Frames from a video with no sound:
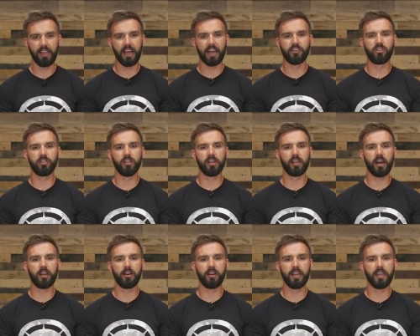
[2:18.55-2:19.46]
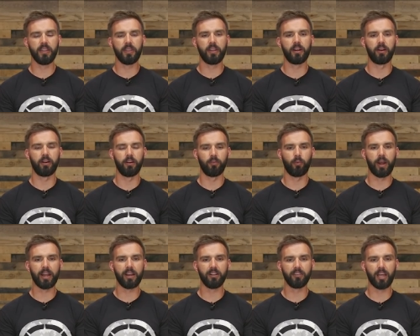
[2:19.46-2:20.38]
As you look underneath here,
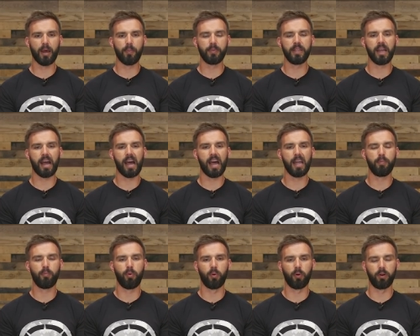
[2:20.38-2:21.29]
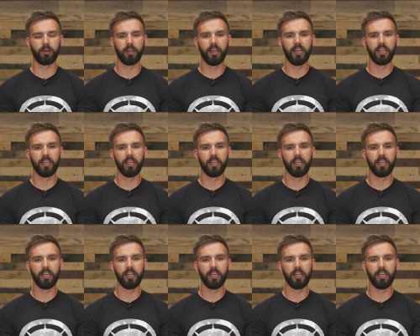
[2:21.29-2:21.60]
right on top of the eye port,